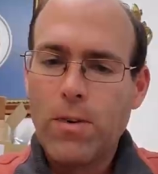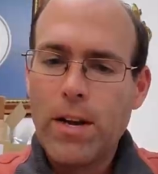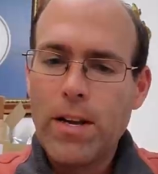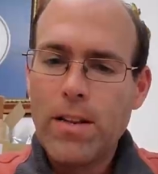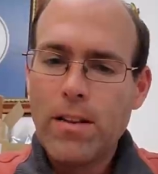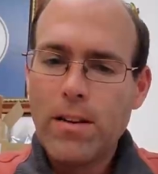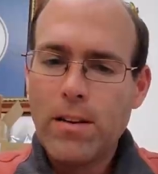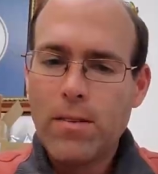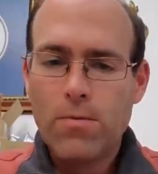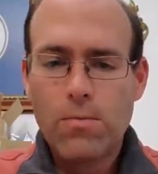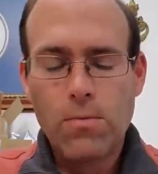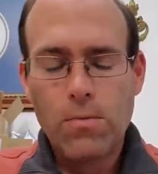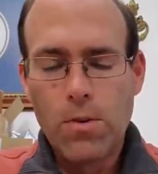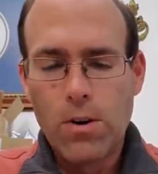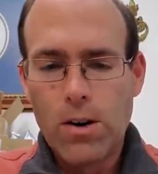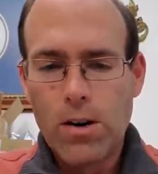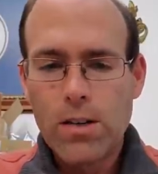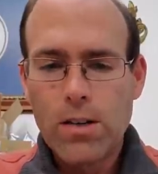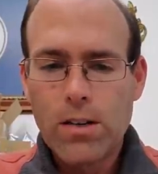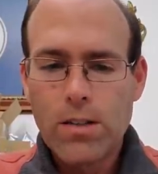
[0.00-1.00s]
way that it
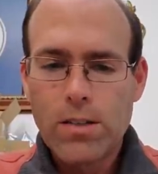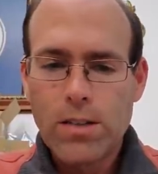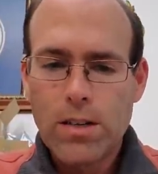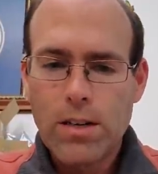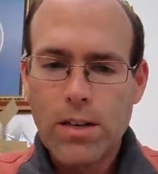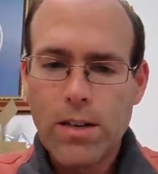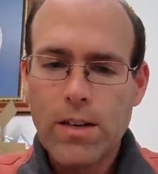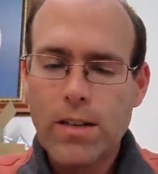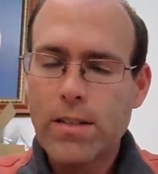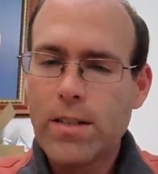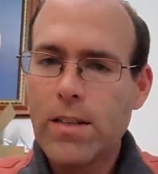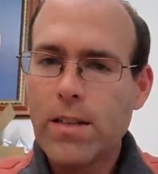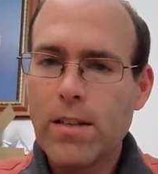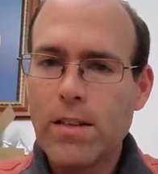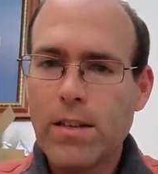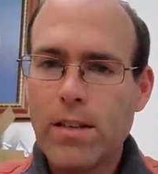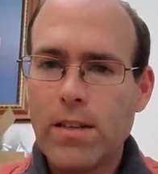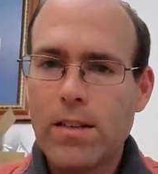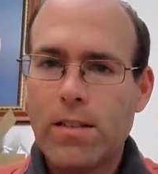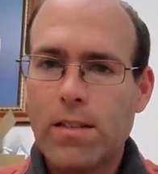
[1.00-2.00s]
works is
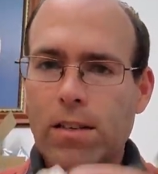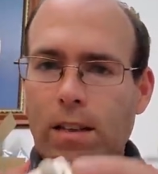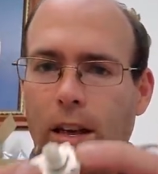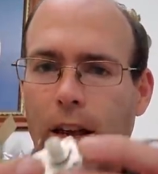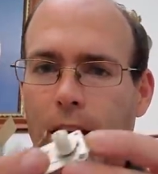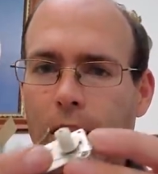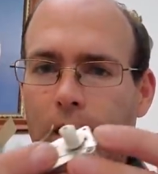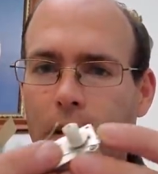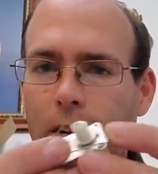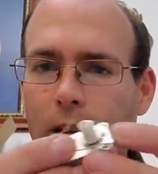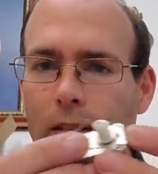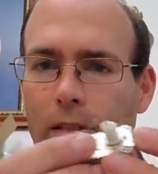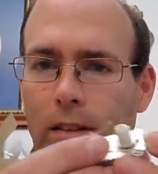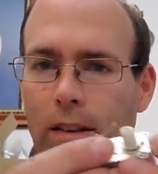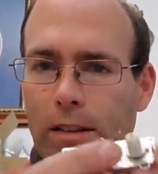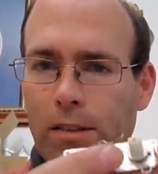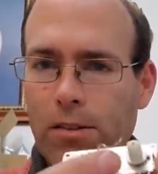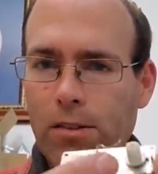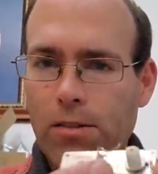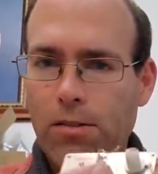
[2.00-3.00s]
it is an
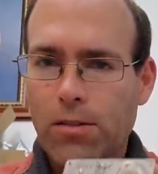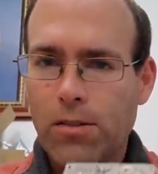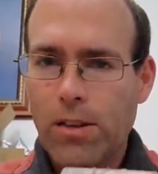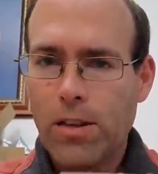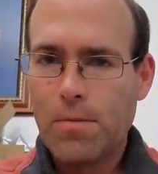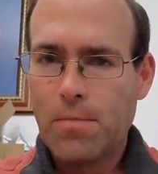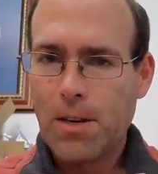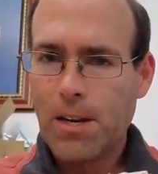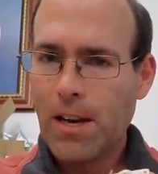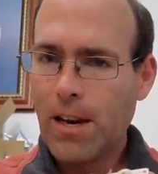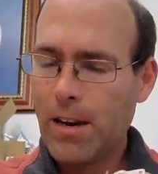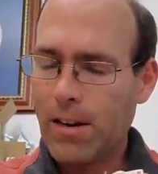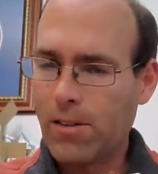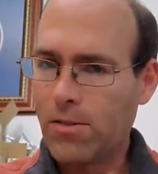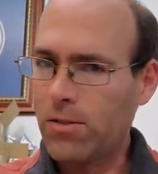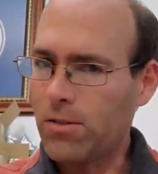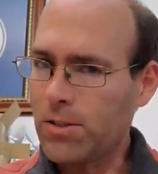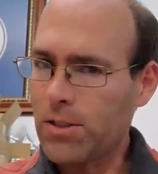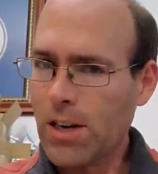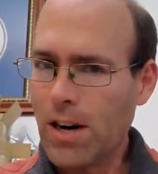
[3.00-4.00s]
electrical and
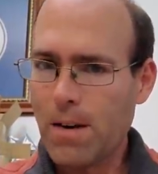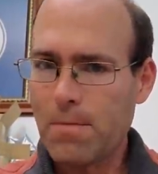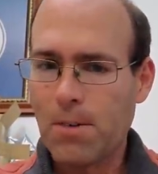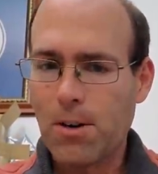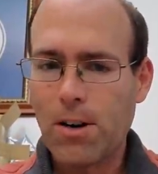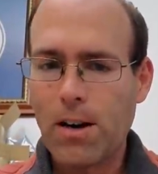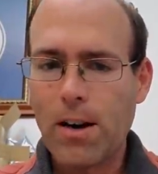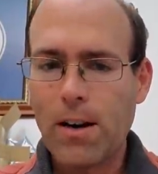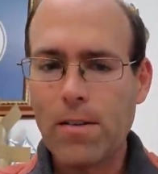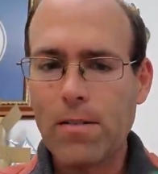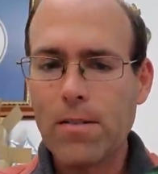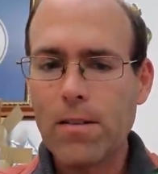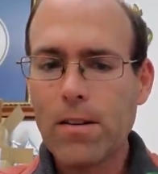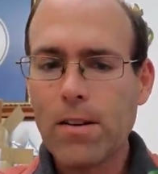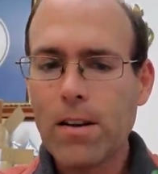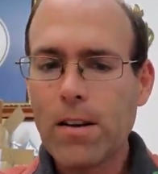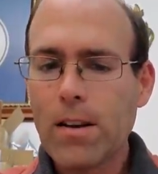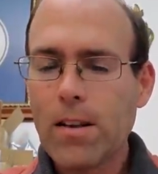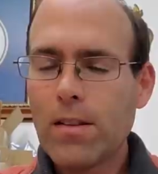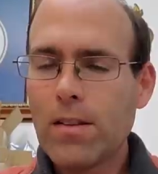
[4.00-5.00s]
mechanical timer and
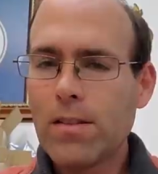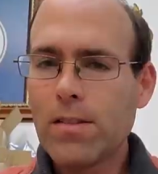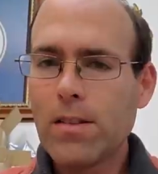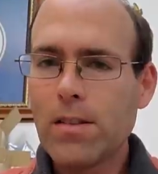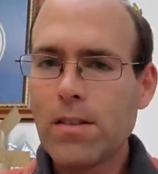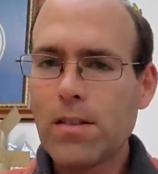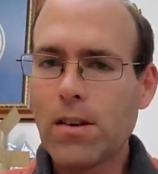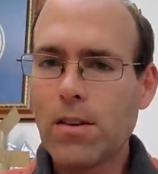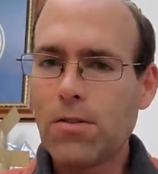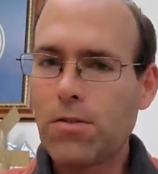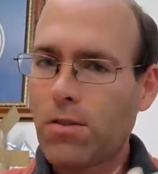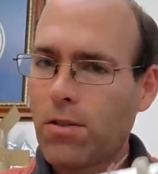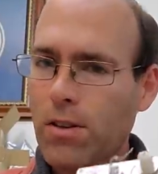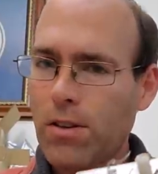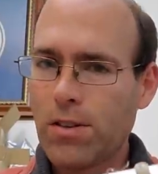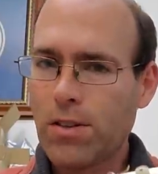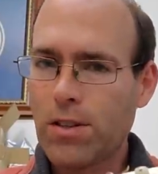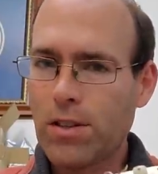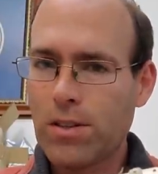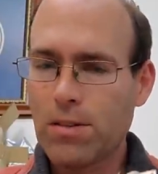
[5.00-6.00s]
this is no
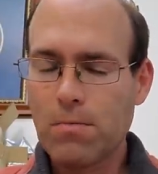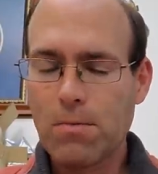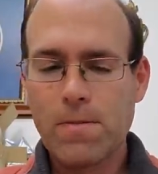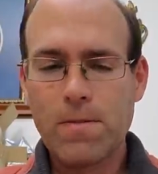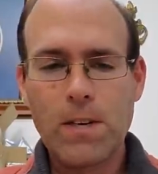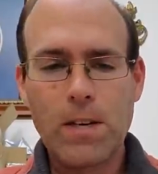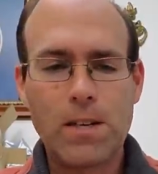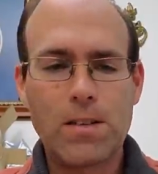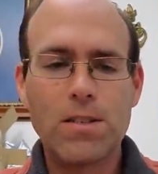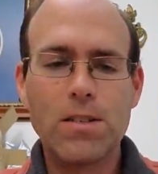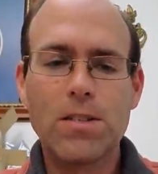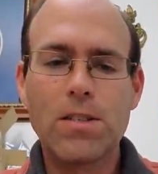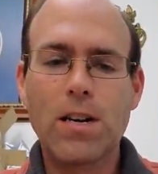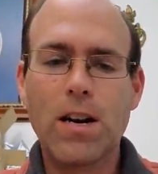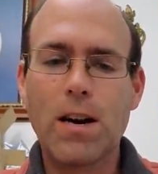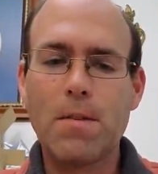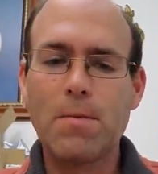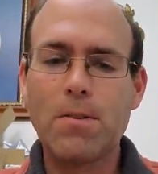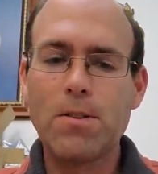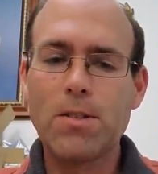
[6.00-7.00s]
criticism of Texas
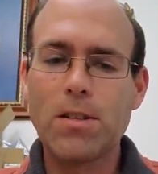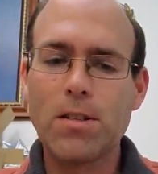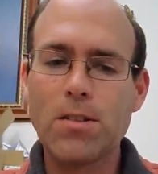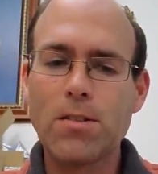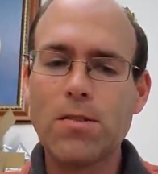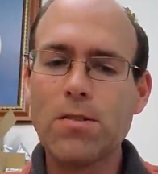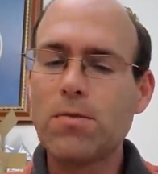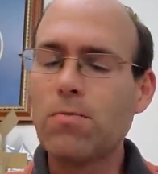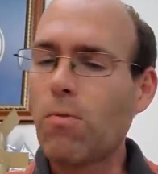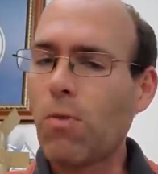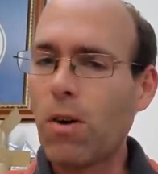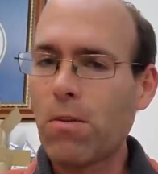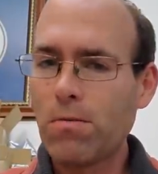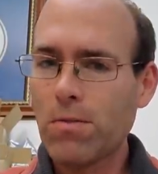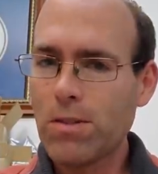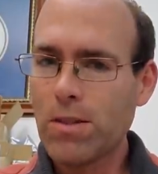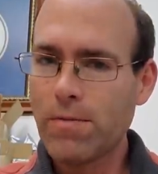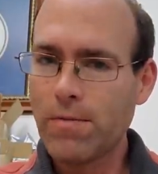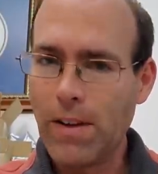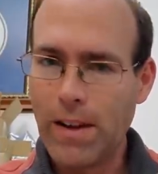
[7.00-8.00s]
timers, this is what
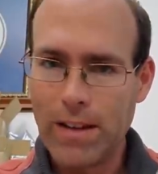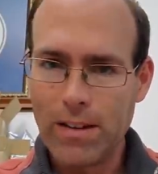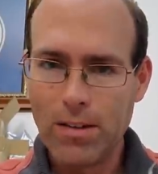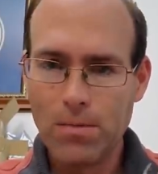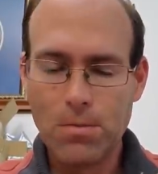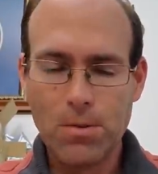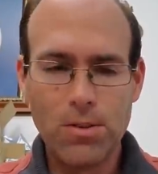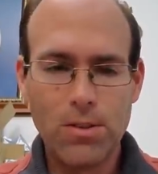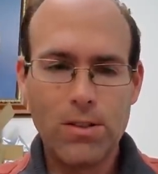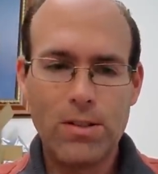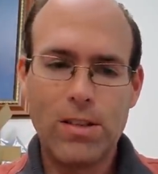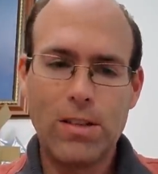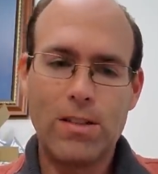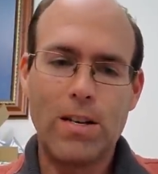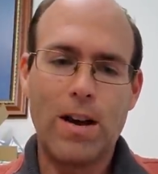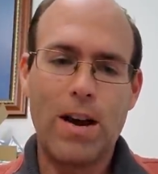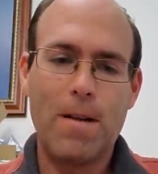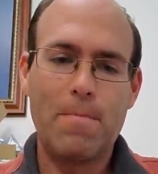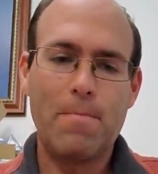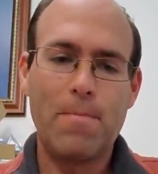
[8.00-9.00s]
was available at the
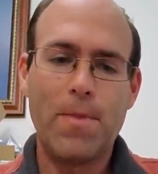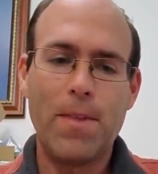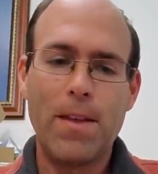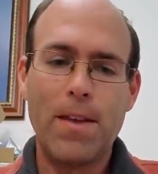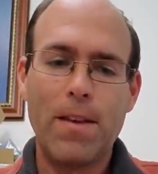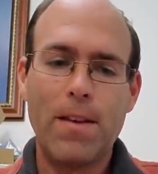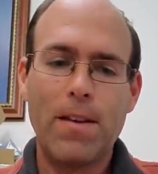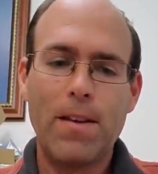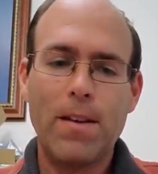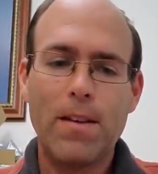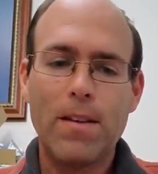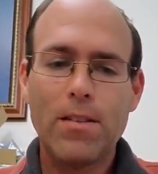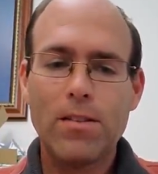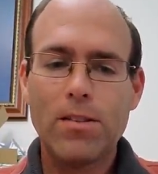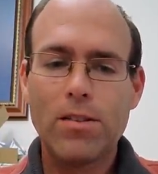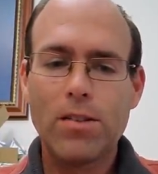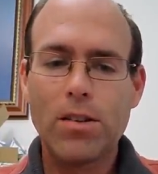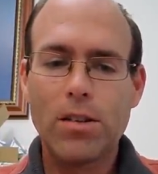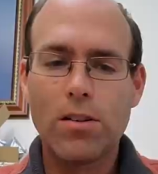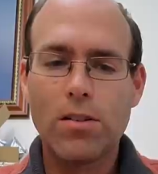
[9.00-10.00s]
time.
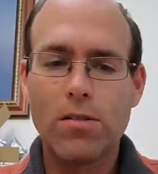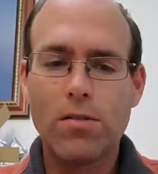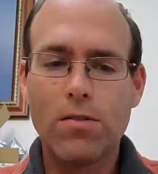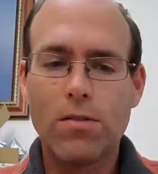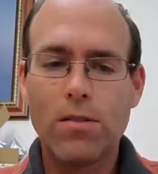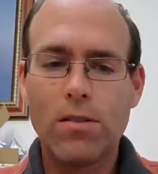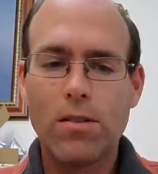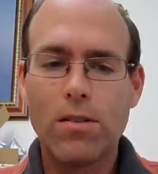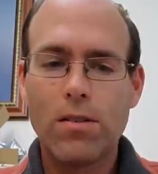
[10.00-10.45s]
So,